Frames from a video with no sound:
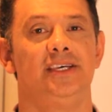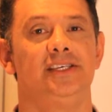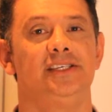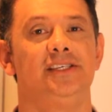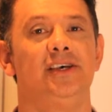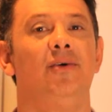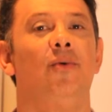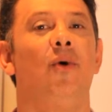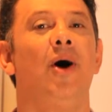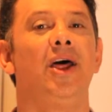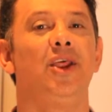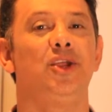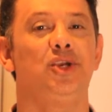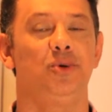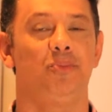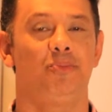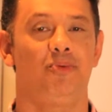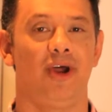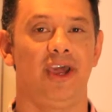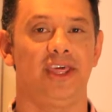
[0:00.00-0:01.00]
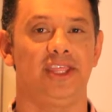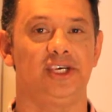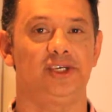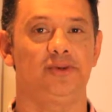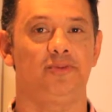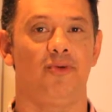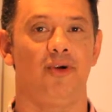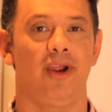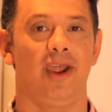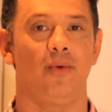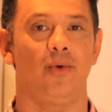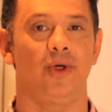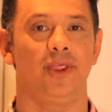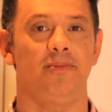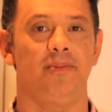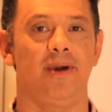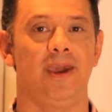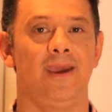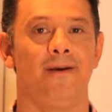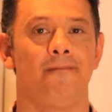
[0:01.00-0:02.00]
So why don't you pray this prayer
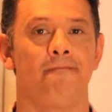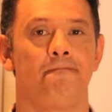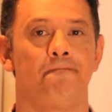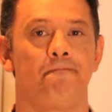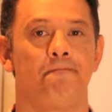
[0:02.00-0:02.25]
with me?